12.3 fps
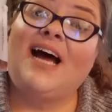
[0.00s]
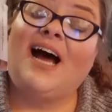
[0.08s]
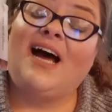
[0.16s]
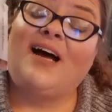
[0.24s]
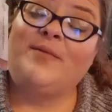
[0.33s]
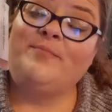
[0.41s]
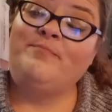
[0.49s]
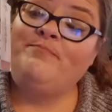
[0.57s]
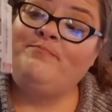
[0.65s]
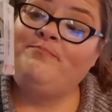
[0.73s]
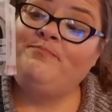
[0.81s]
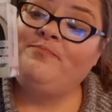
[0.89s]
Um,
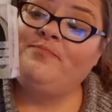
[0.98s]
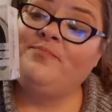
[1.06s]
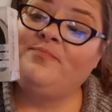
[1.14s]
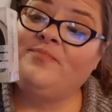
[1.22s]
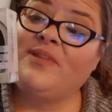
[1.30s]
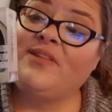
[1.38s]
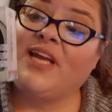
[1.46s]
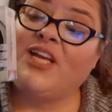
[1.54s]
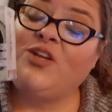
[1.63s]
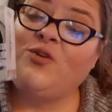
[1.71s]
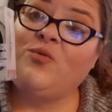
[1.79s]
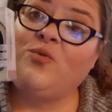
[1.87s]

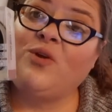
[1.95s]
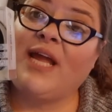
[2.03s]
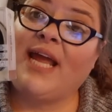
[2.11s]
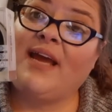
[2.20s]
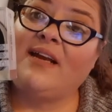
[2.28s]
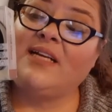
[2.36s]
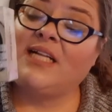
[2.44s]
then you can